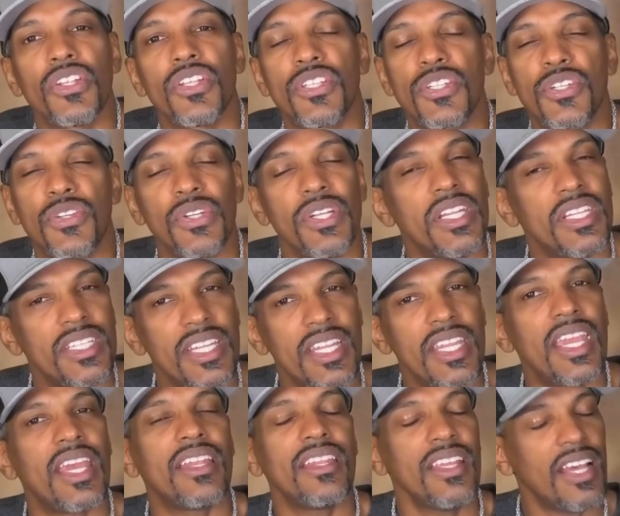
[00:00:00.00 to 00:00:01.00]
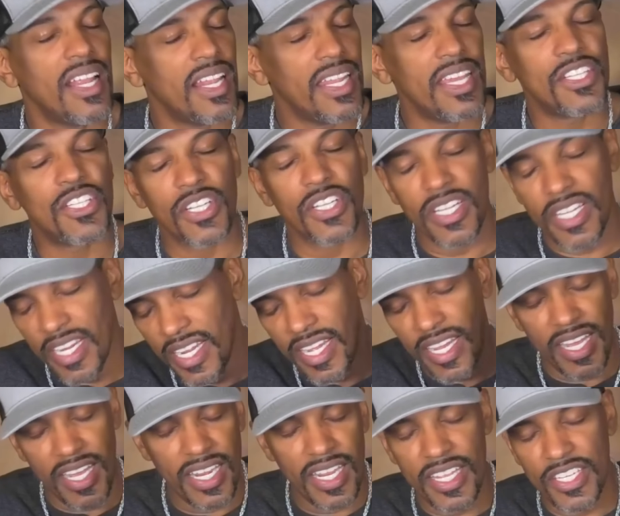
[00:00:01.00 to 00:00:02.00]
the street is again, allegedly,
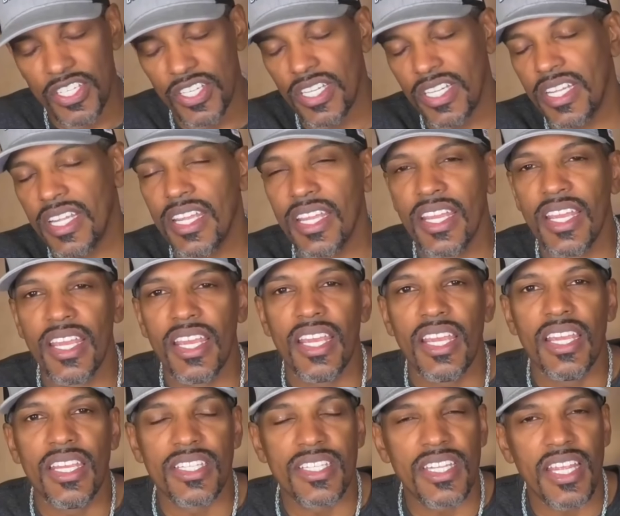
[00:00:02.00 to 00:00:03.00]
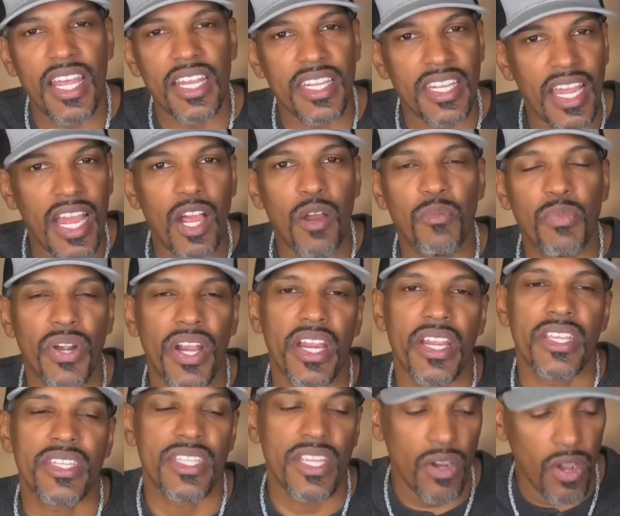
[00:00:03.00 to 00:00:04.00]
allegedly, is that now Bragg
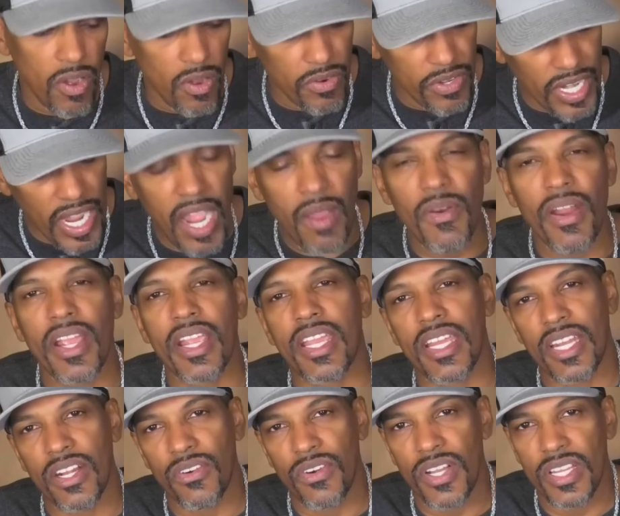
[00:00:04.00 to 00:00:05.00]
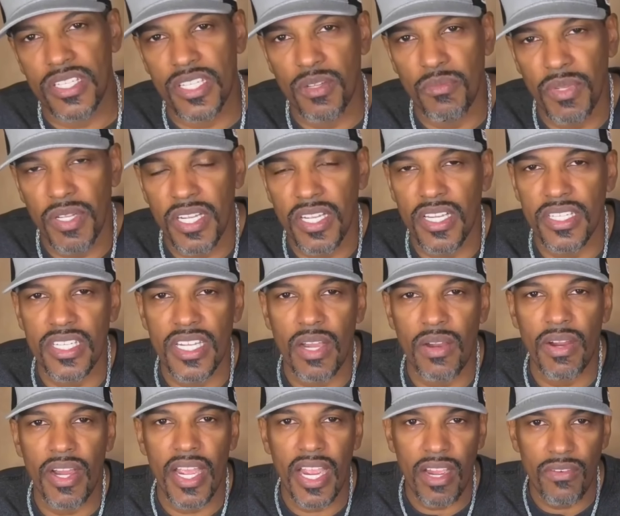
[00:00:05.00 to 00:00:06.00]
is said, "Oh, now I can arrest him because
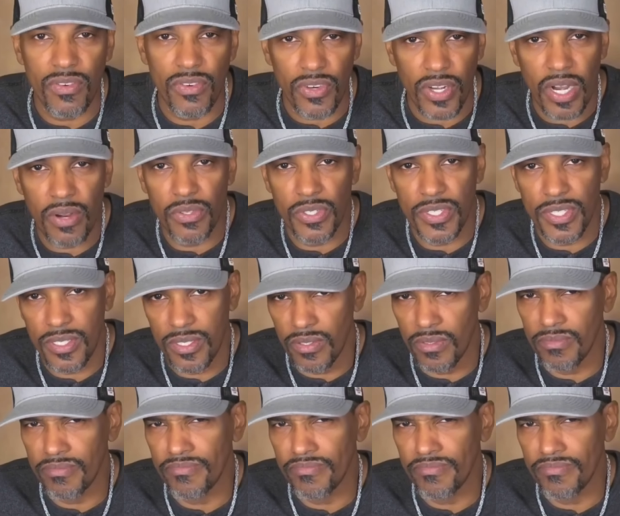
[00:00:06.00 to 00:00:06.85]
now I have grounds to."